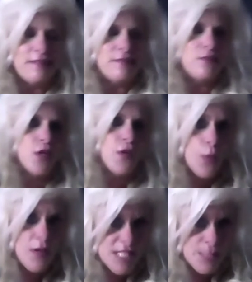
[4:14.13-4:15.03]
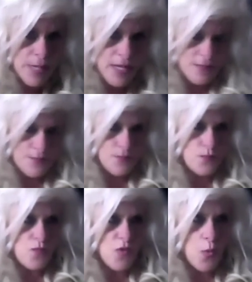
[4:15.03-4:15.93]
whether I want to spot,
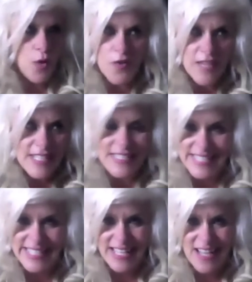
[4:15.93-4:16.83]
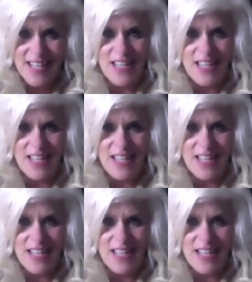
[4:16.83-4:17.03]
whether I see